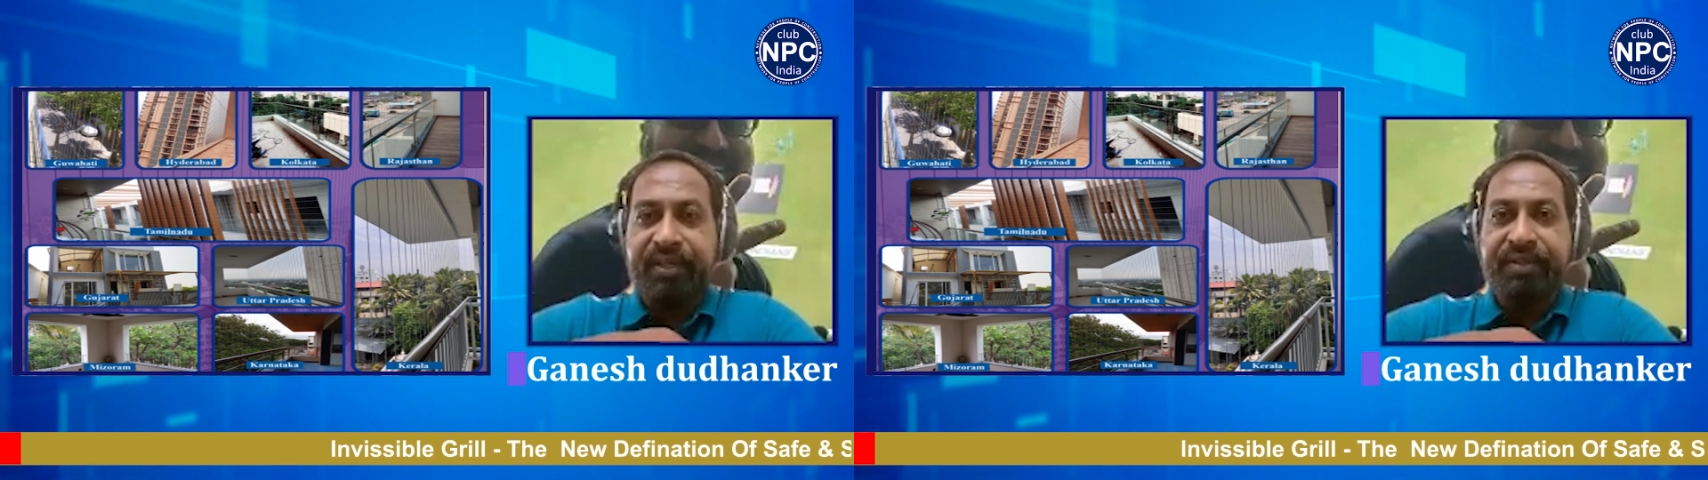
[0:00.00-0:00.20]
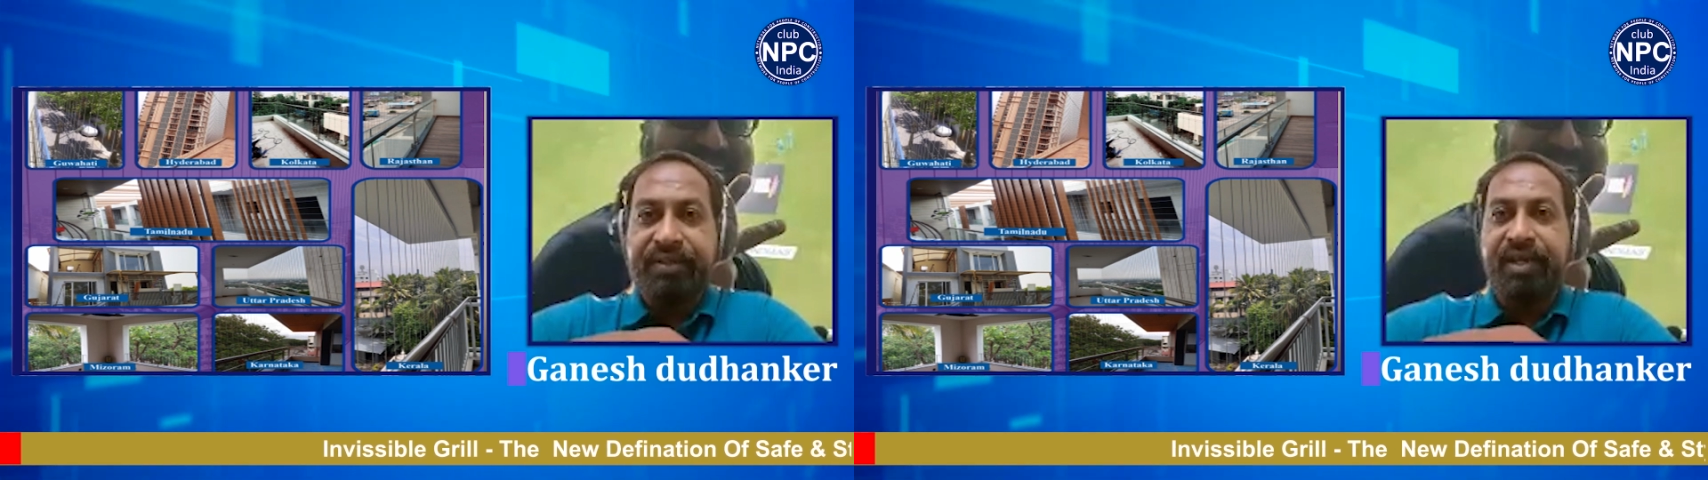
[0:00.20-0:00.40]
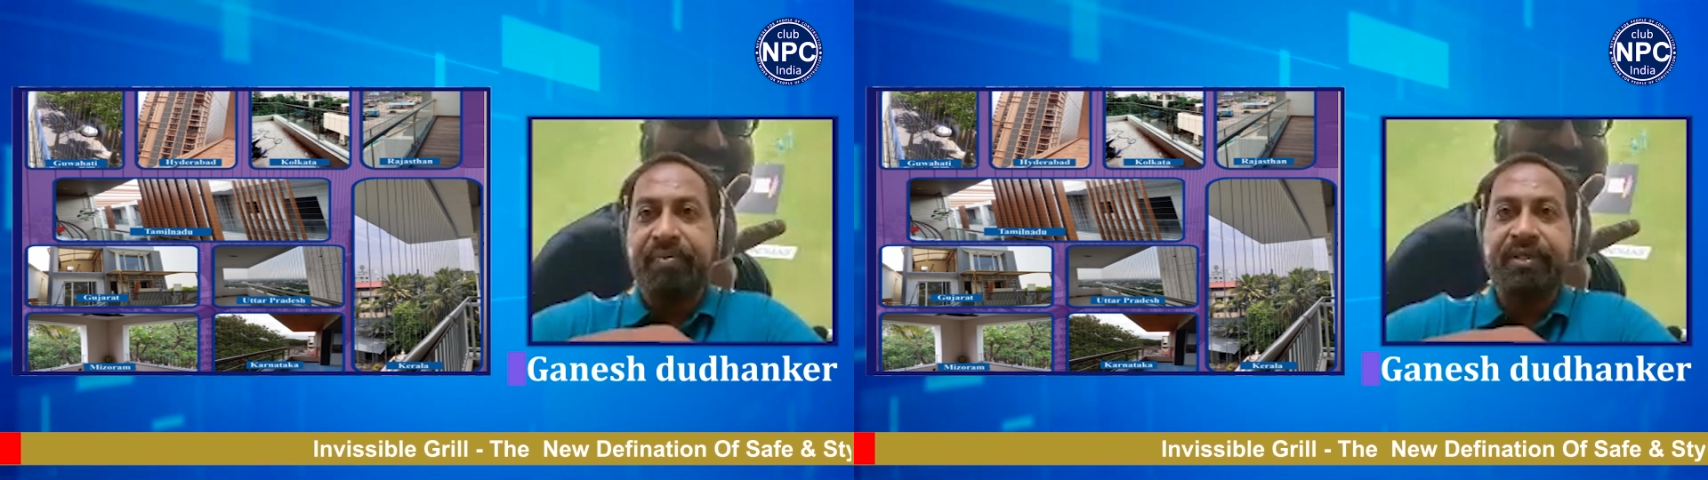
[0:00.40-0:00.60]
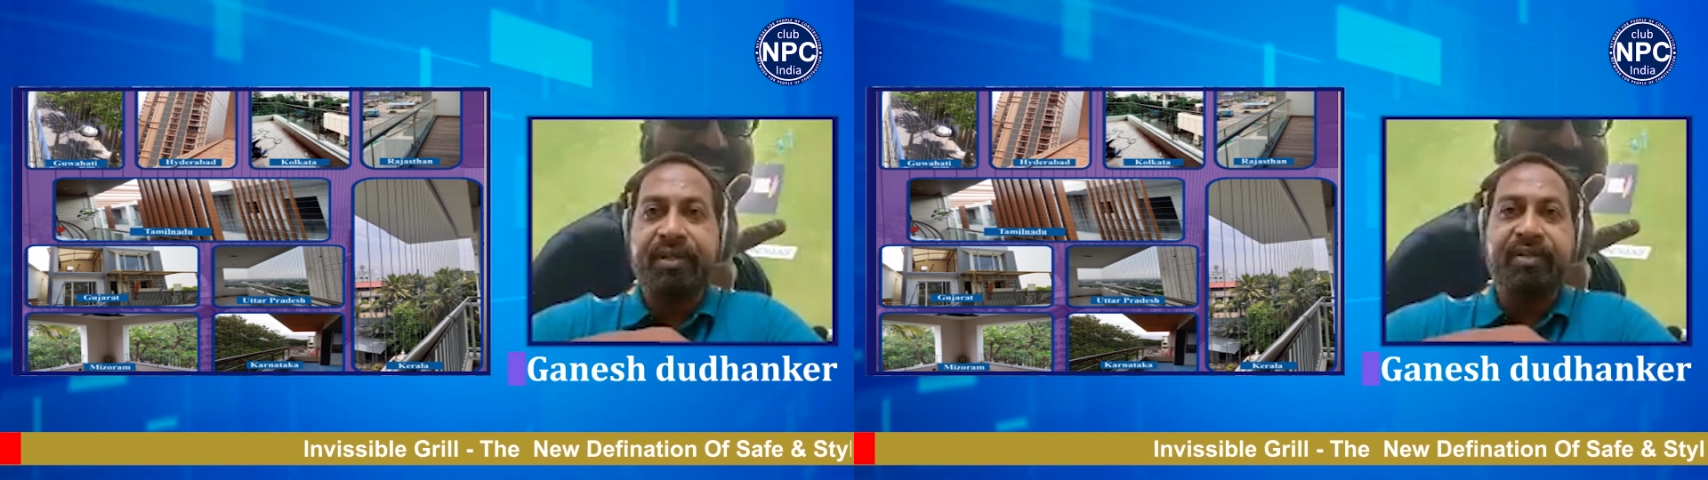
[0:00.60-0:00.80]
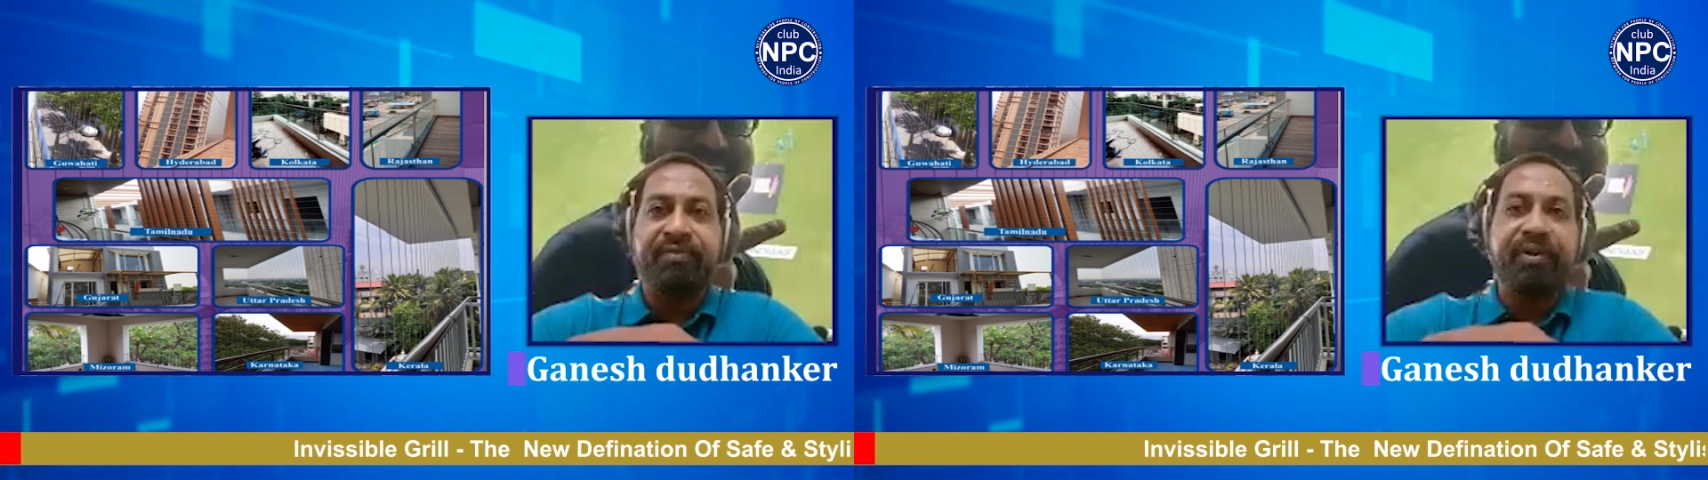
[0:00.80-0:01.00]
side second picture
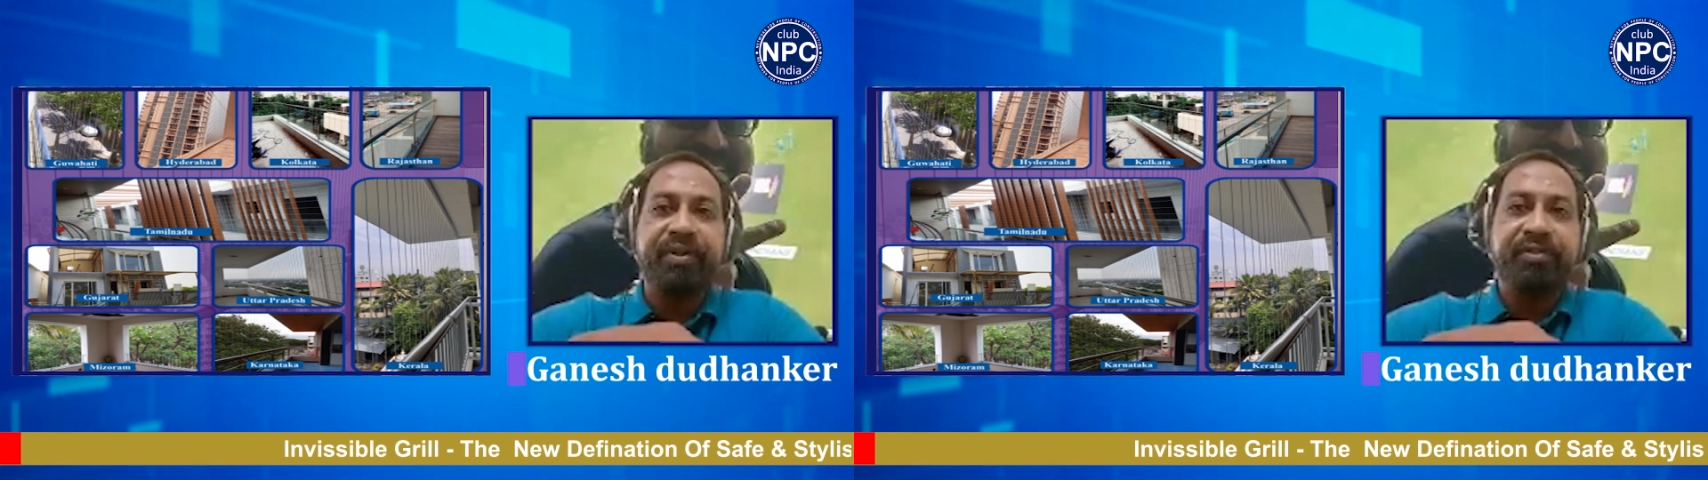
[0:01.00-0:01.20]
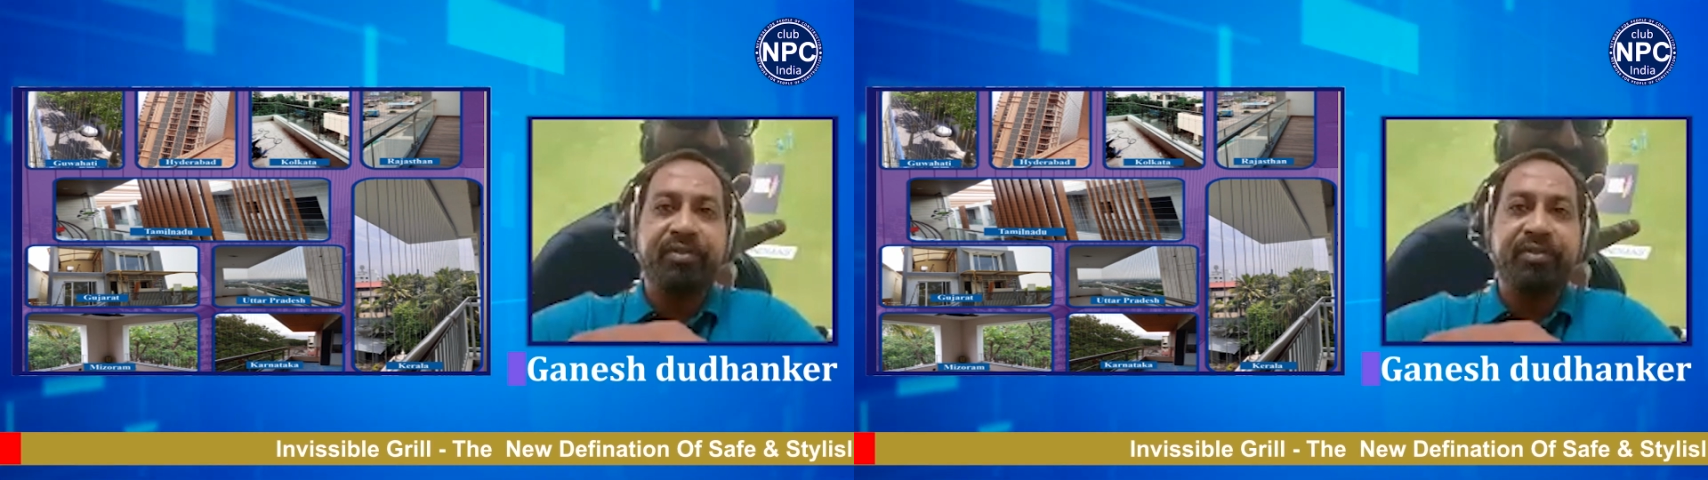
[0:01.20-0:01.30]
in the first row,